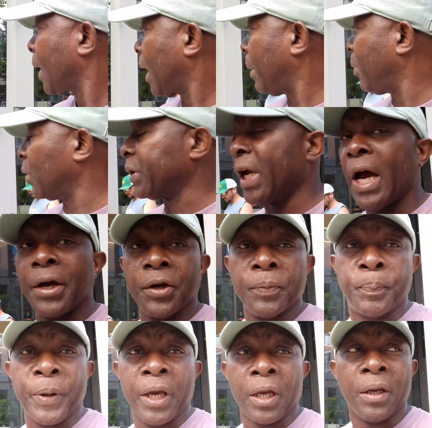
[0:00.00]
about the iron
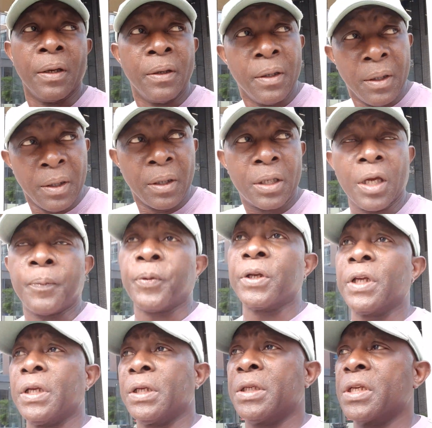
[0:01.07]
pig okay put it
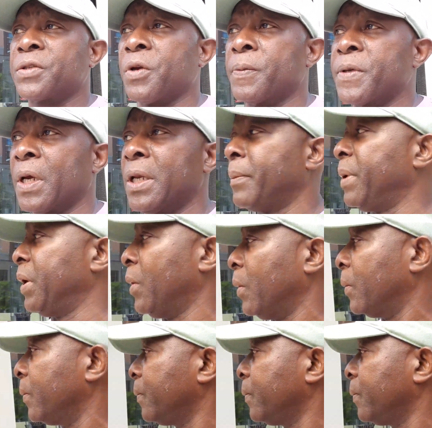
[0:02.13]
in the description let me know